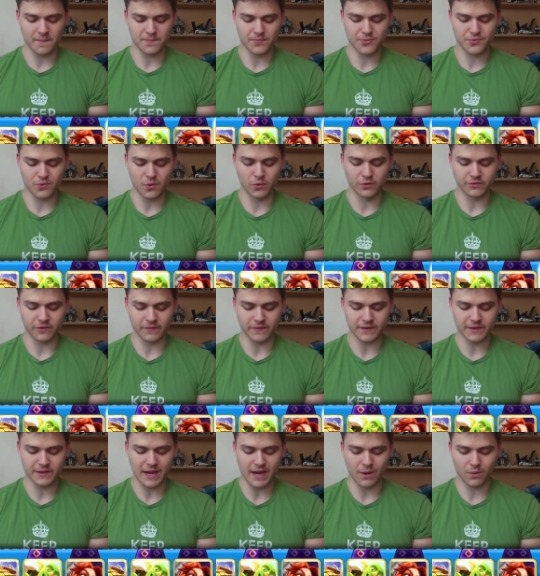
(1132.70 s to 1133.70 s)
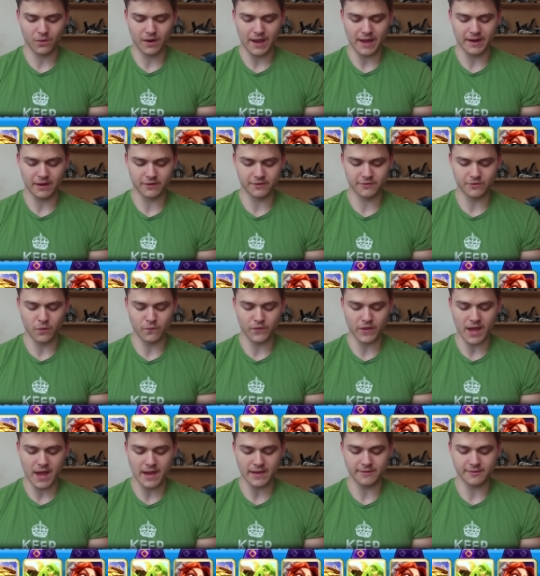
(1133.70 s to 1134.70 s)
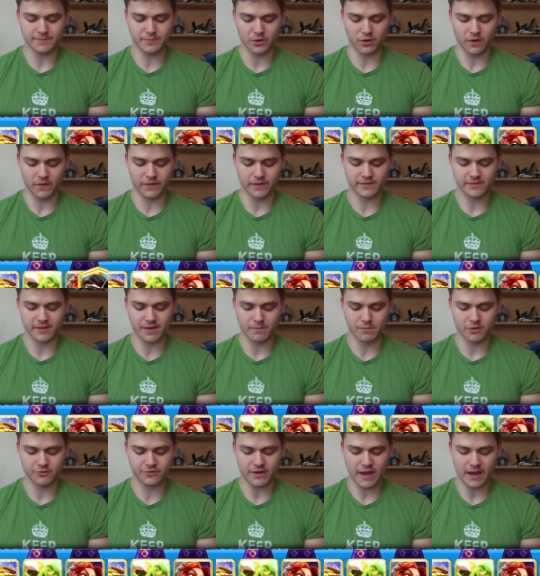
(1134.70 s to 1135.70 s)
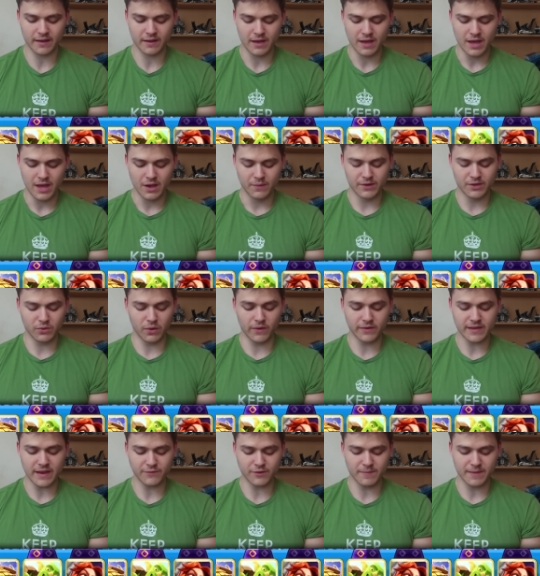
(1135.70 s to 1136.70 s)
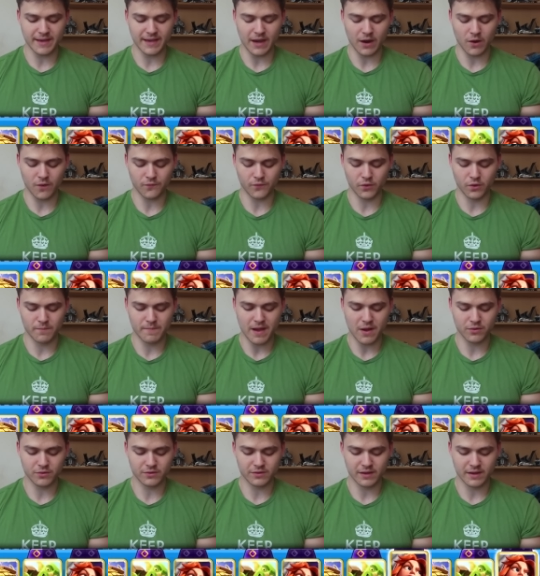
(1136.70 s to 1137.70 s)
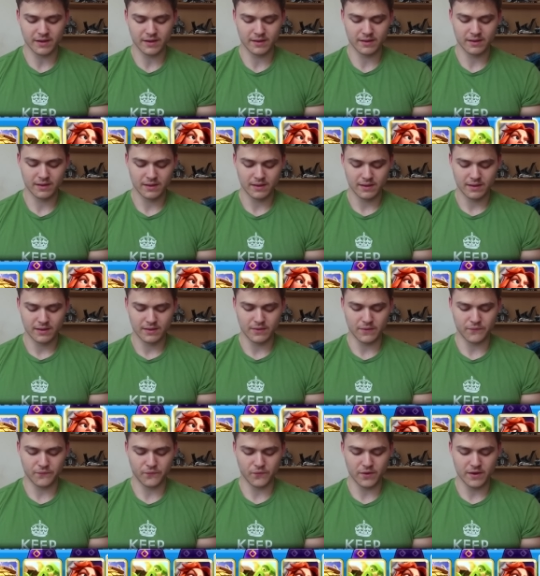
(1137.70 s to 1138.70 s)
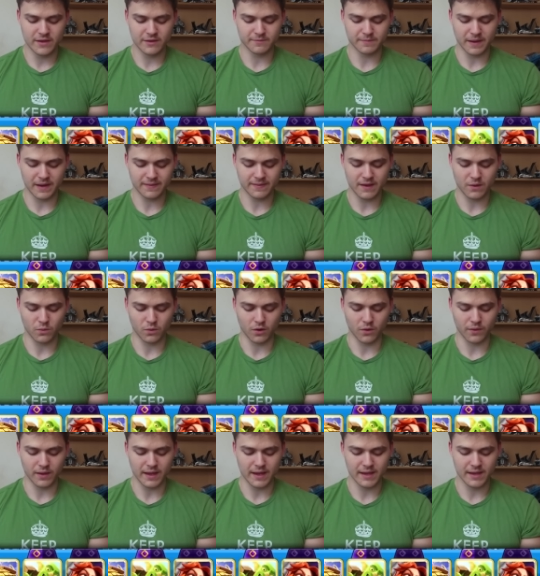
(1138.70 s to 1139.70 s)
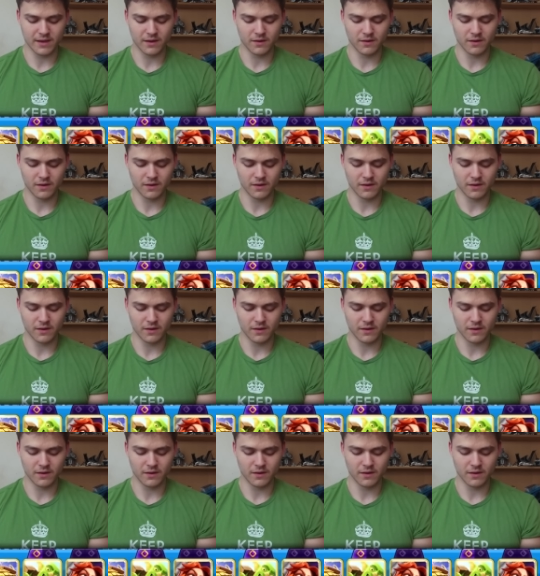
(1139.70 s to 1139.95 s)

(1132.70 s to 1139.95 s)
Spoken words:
throws on the tower, and I'll just go for that ice spear on this Lumberjack. We do always have to be careful about the freeze, but I think we're okay here.